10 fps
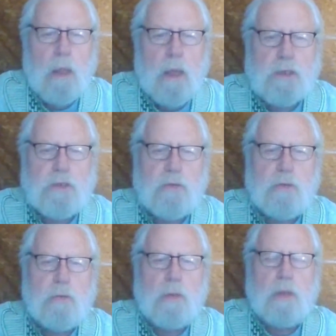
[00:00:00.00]
That's
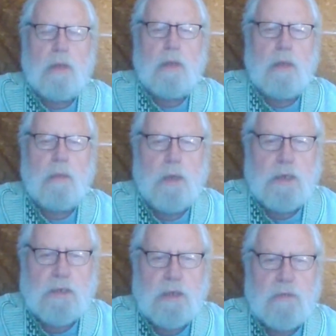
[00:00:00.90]
truly an
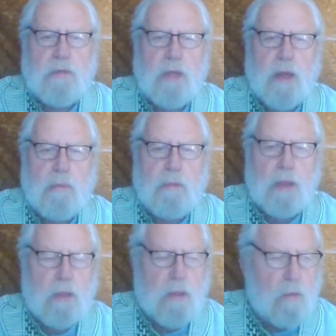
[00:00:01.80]
amazing phenomenon.
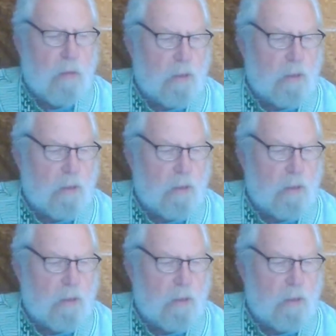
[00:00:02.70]
You know,